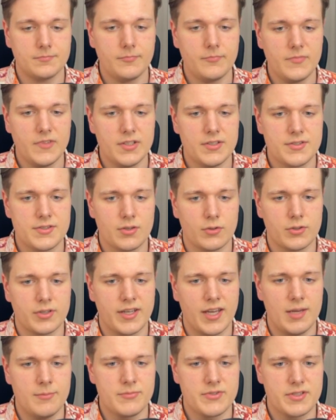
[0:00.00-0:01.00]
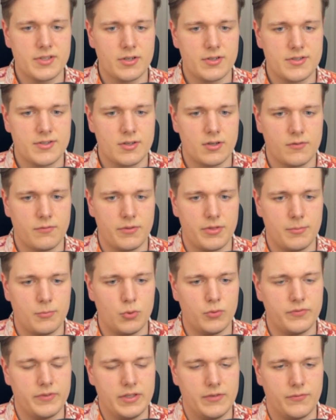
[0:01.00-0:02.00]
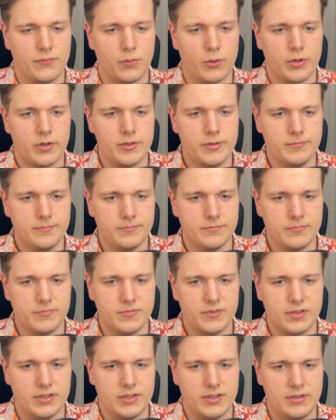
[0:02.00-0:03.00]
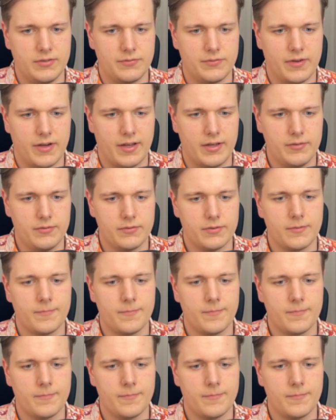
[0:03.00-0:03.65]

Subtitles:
So the game starts off with the move e4, e5,